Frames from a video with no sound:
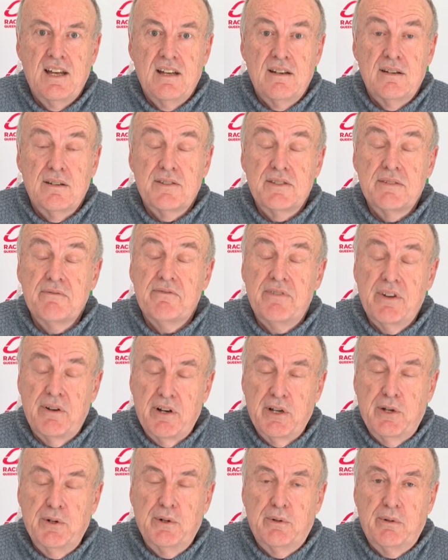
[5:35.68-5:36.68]
Well, some
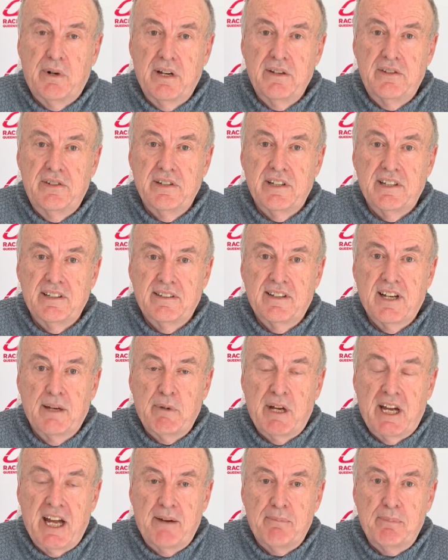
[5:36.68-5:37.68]
very good racing
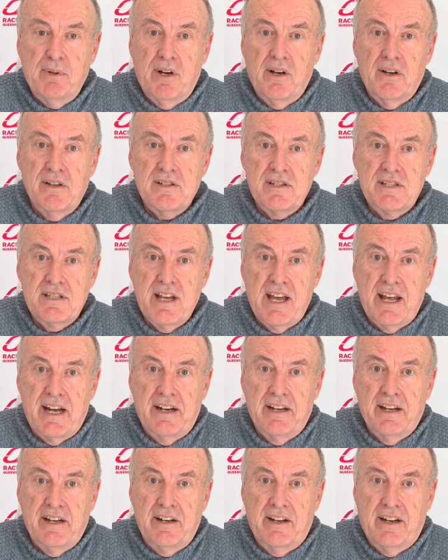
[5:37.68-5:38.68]
coming up on
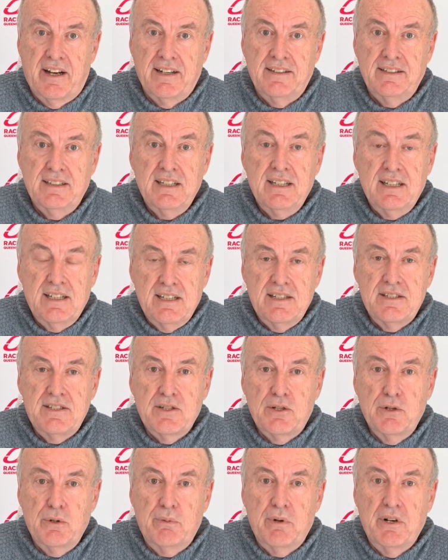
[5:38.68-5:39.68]
Saturday night. It's a
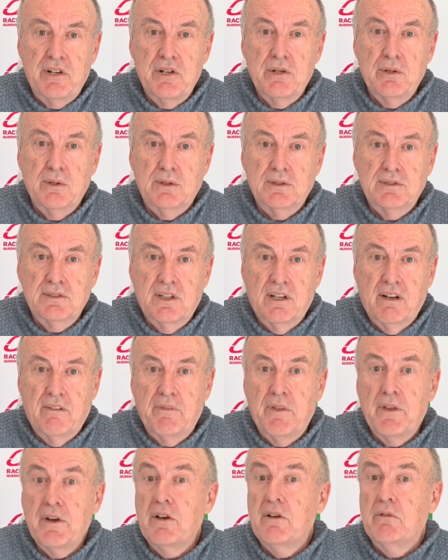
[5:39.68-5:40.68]
good renewal
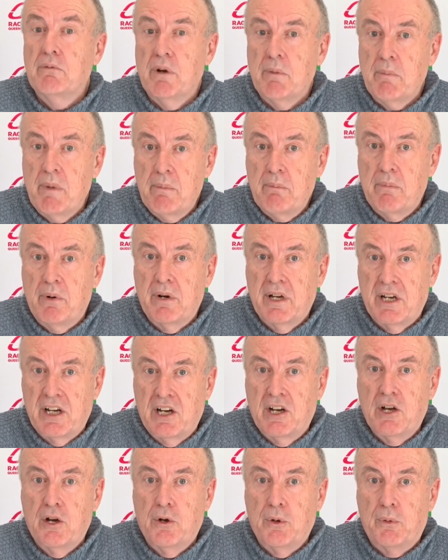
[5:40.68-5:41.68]
of the Remembering
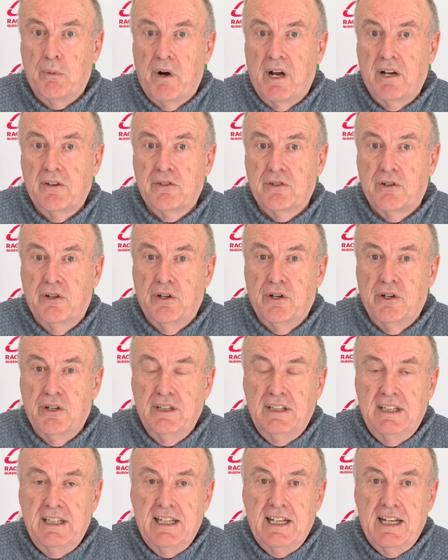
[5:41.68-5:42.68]
Gold Rush Girl.